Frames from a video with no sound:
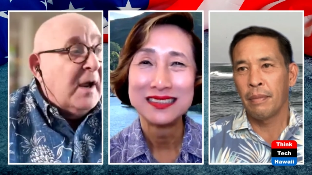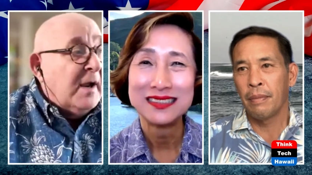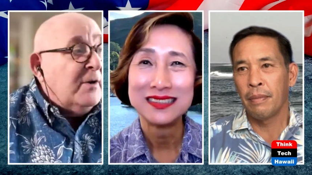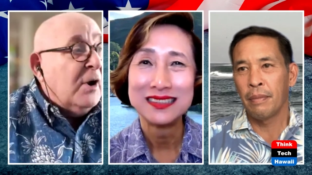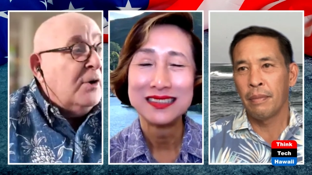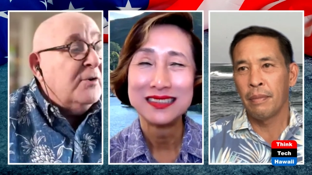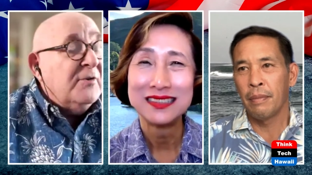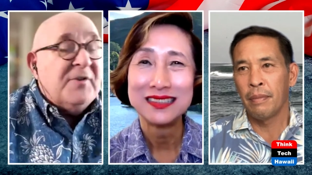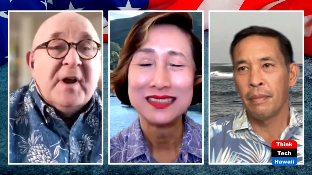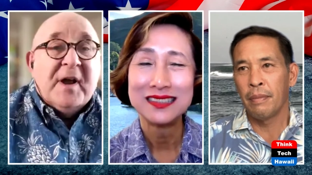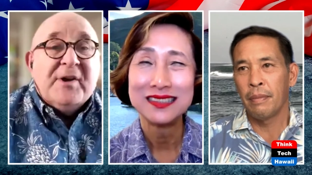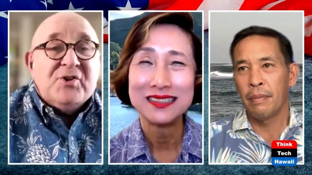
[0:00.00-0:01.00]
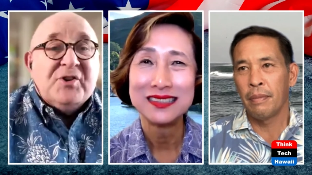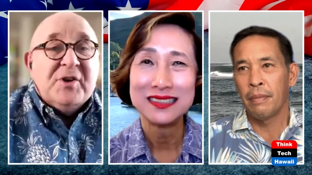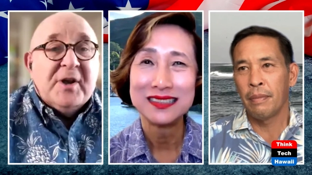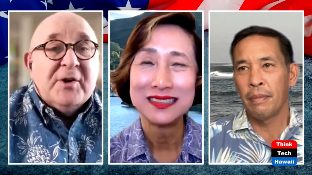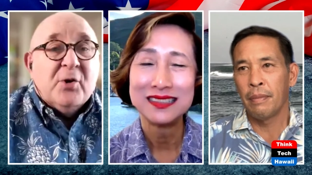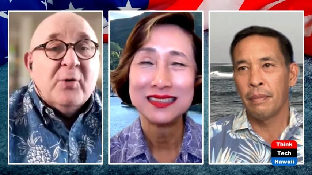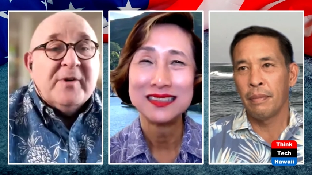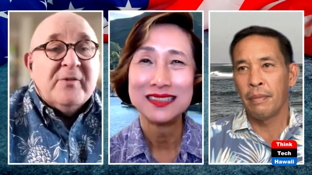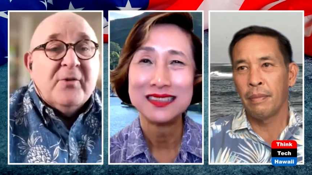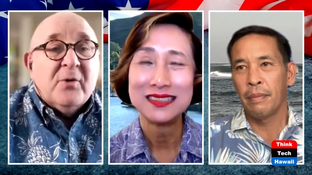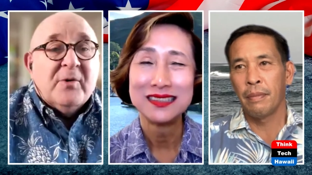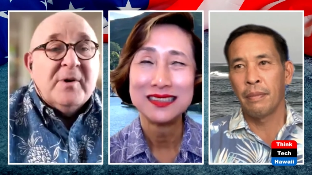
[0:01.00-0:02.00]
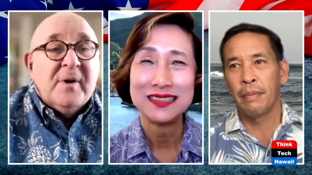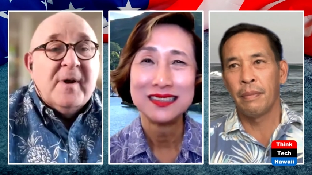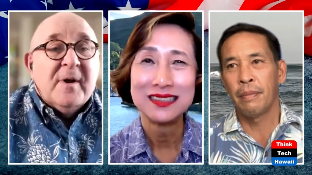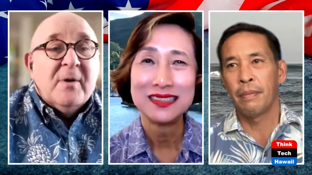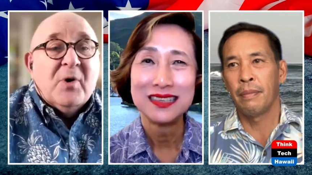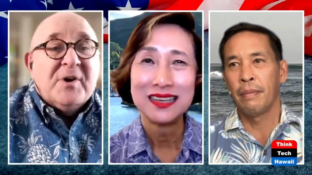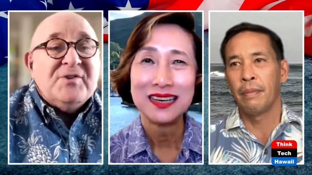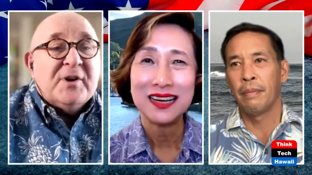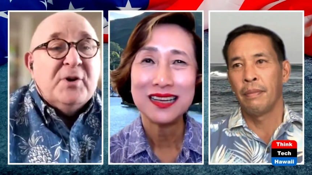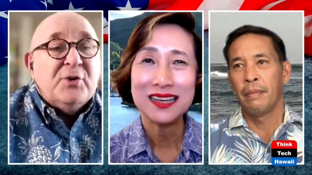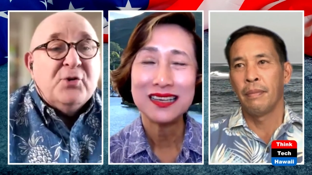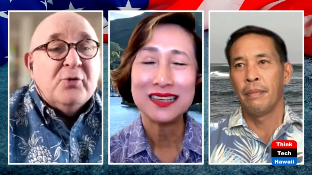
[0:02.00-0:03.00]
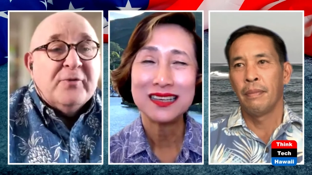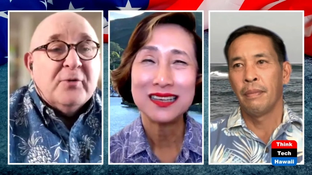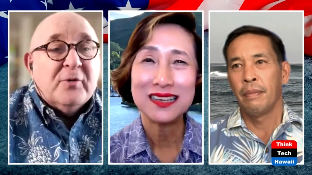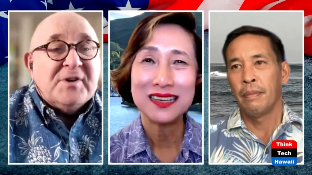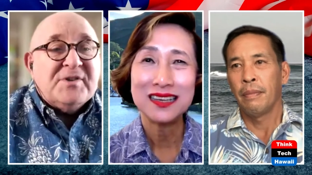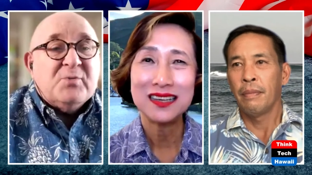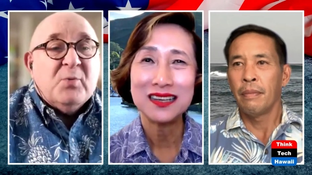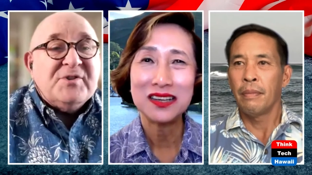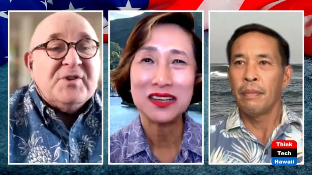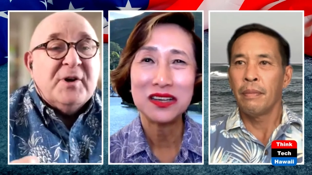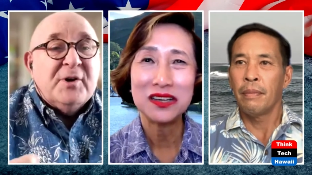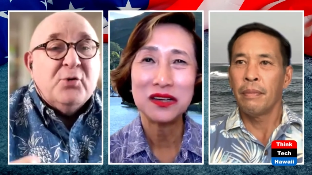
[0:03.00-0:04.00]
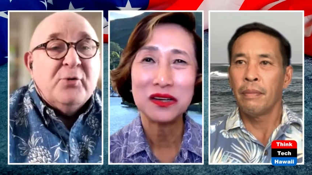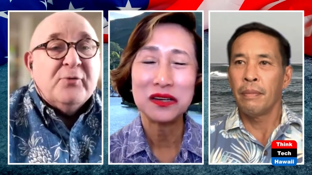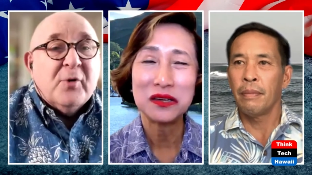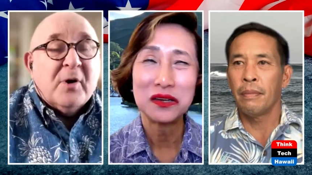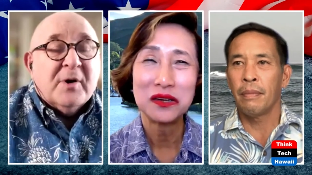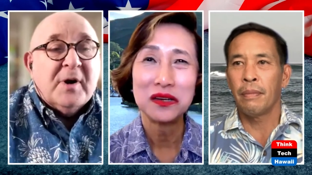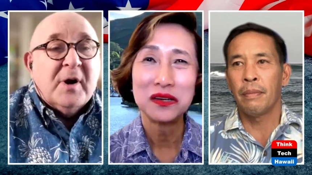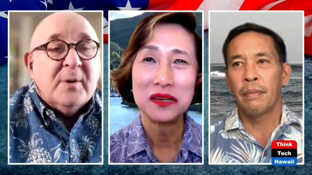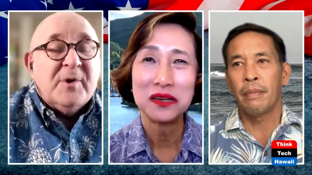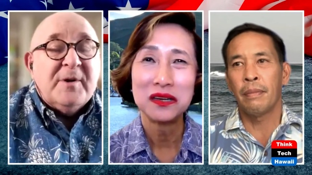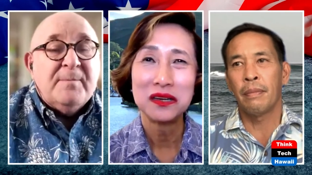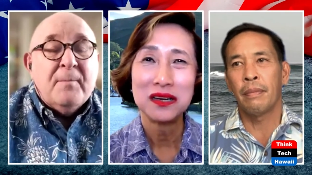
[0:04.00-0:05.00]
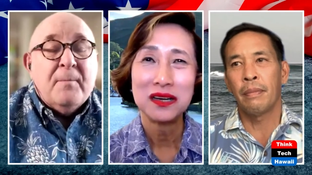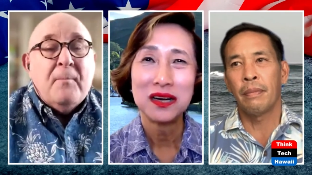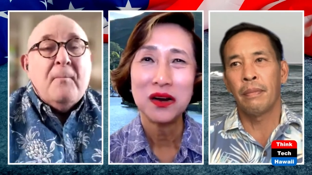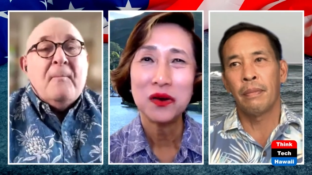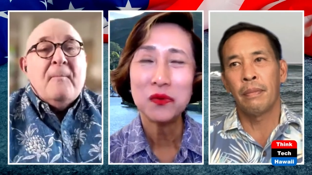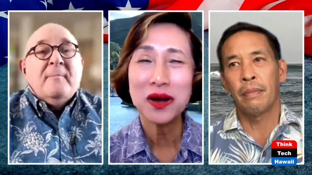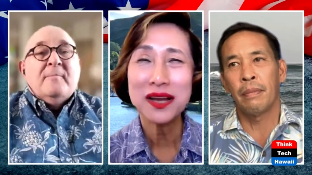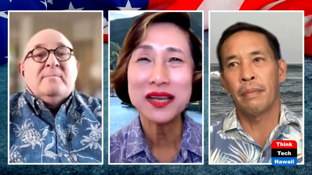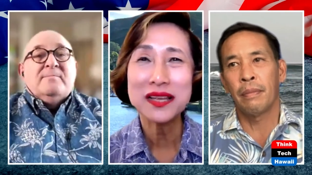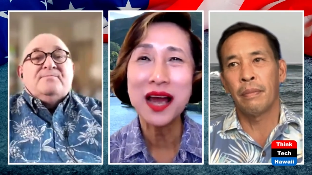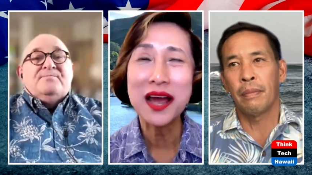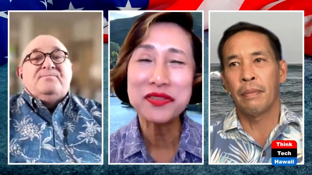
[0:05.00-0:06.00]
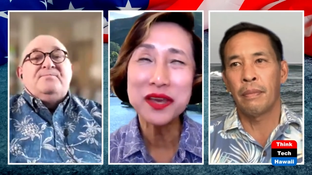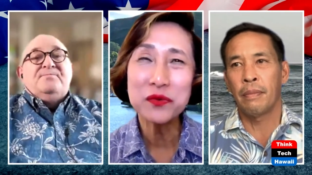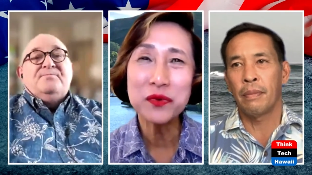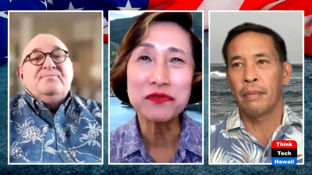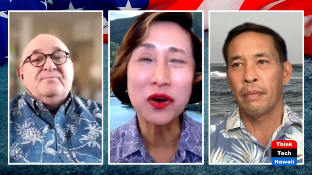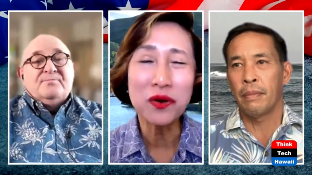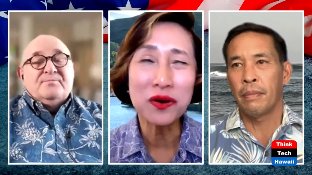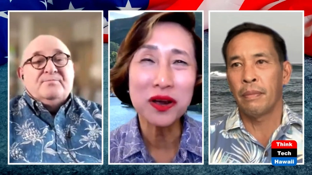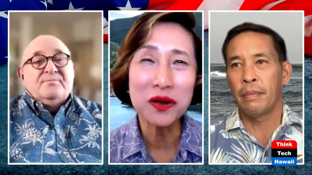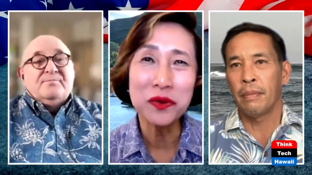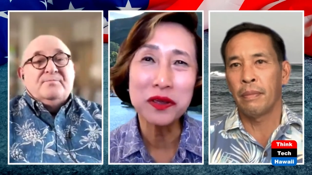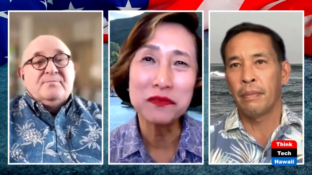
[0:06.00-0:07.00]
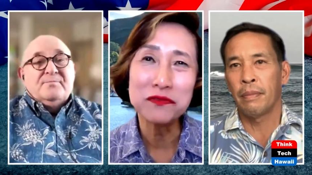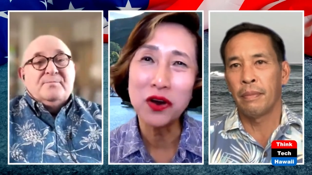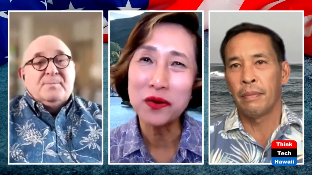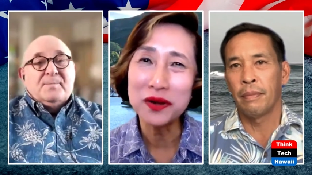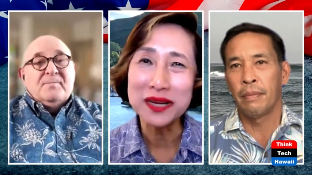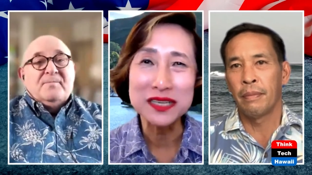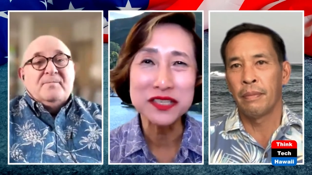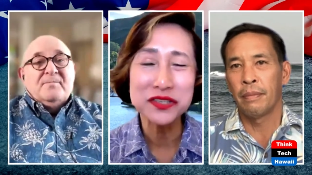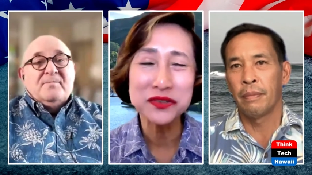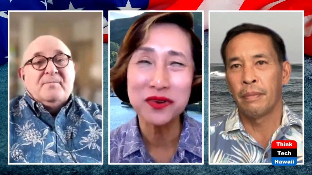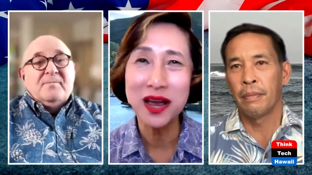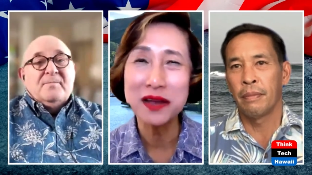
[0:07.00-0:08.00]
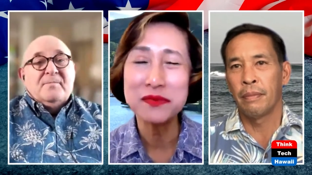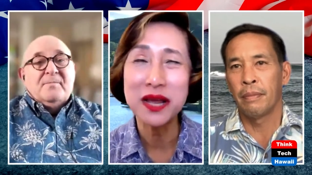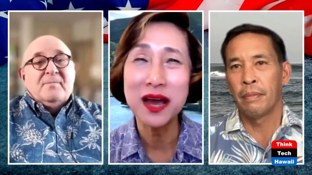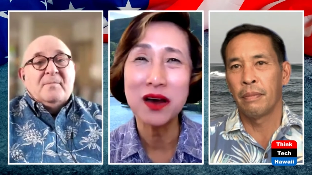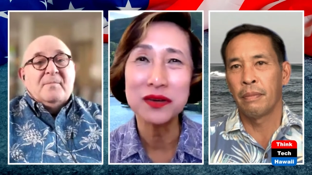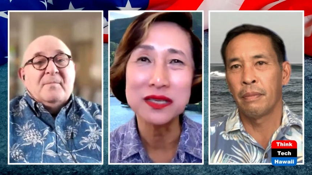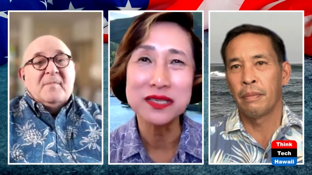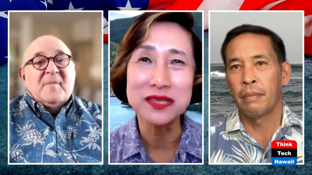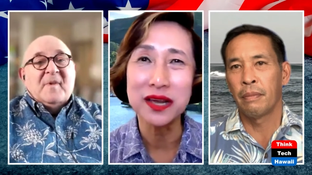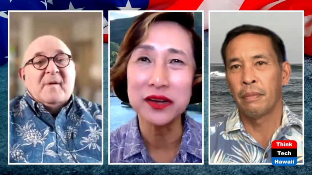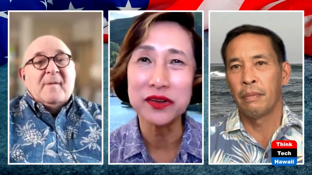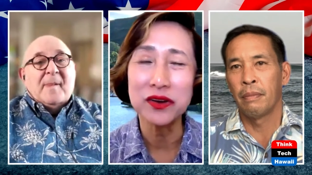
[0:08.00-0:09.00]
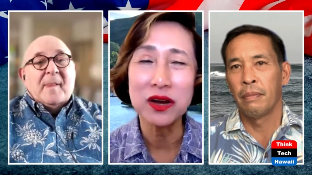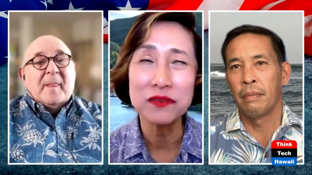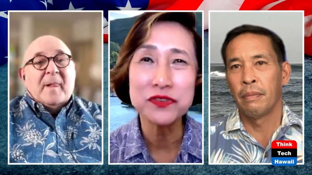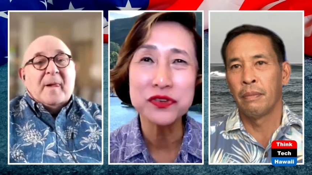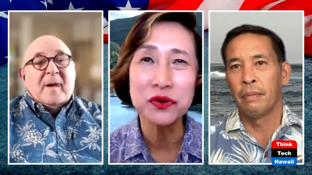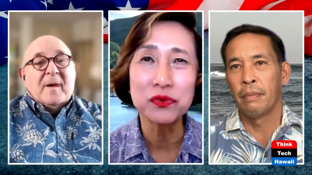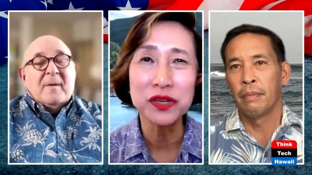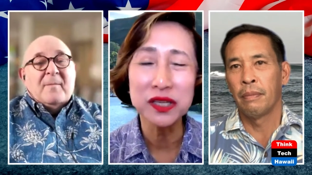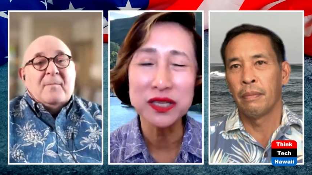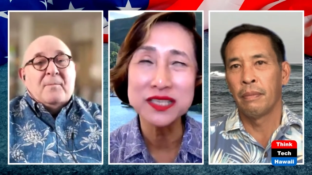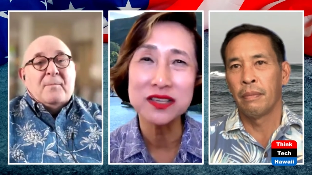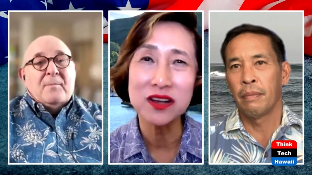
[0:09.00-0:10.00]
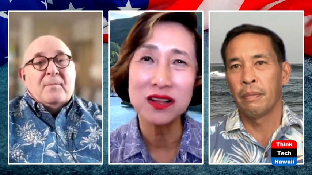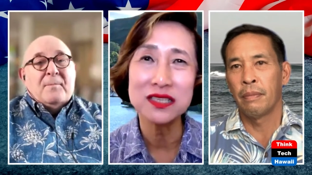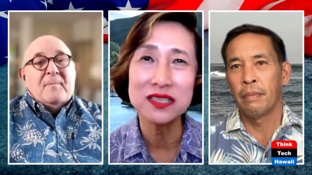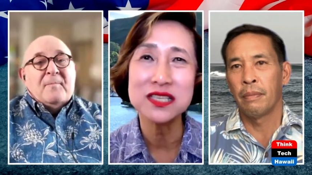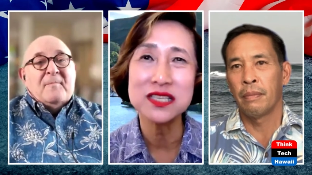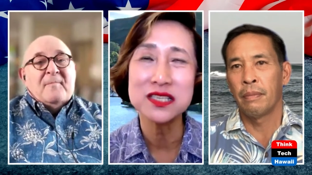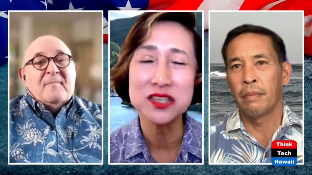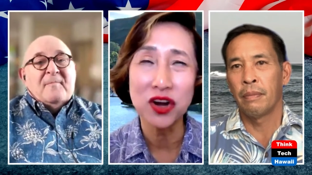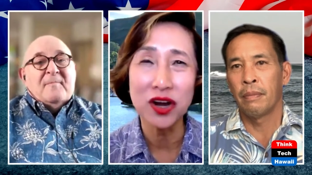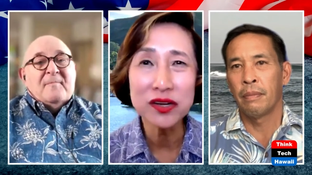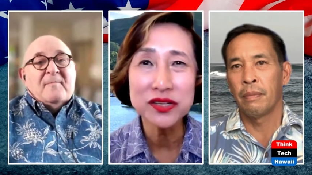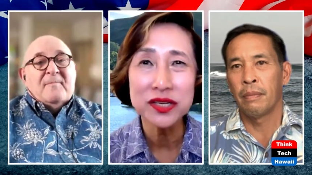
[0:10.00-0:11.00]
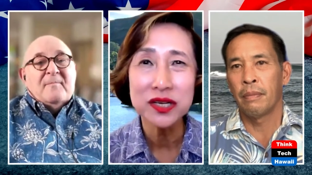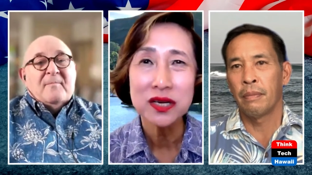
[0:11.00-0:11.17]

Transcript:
Speaker 1: and under the HDA going forward. What's it going to do for us? What's it going to do for our economy?
Speaker 2: Well, I, I think we've uh, we've already described how it's getting off to a really solid start